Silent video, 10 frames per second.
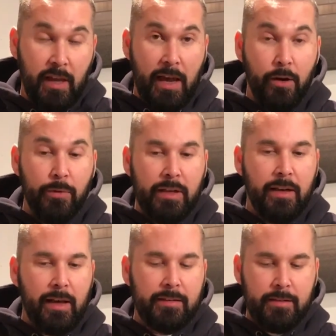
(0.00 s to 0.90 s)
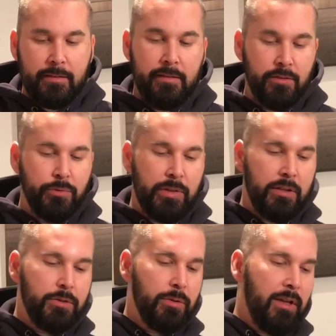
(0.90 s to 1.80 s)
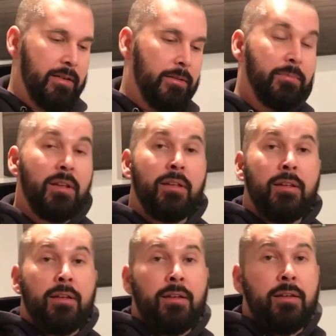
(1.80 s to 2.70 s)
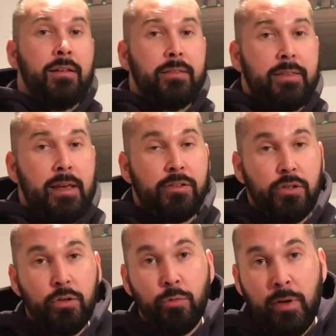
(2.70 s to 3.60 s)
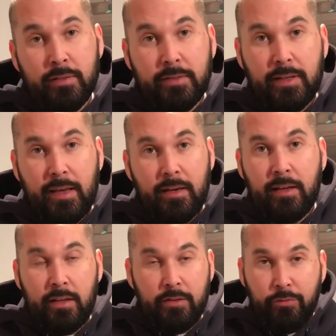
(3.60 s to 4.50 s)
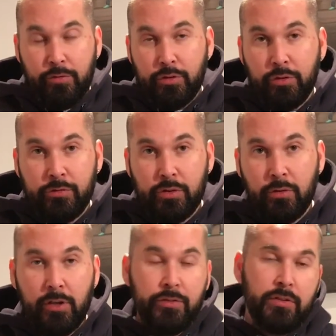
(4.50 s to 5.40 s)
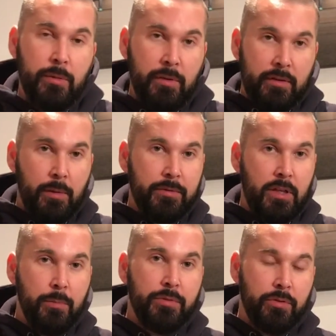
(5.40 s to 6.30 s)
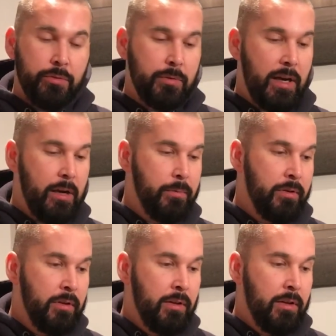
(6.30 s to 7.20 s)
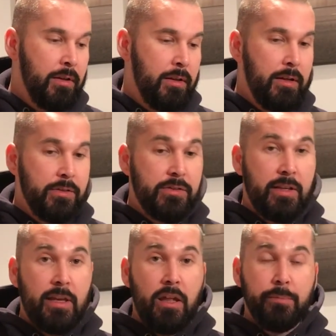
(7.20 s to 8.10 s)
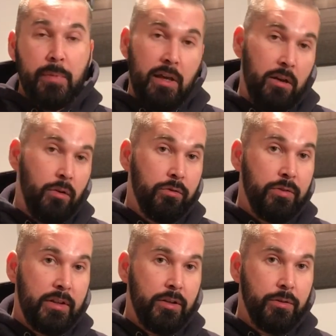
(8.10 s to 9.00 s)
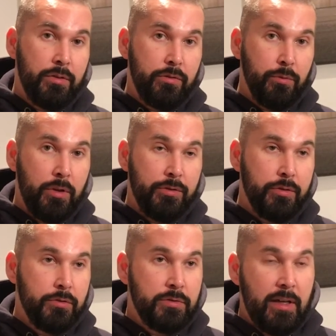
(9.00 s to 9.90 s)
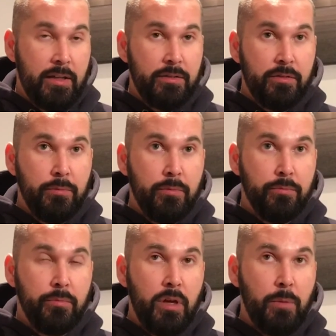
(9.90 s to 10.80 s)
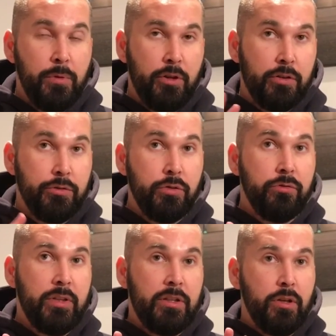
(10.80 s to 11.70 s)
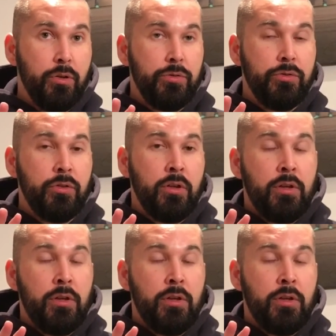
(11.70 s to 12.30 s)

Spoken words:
I really like this. It's a really cool idea. Thank you once again, and for you viewers, give me a thumbs up, subscribe, check out my old videos if you want to. I uploaded two videos.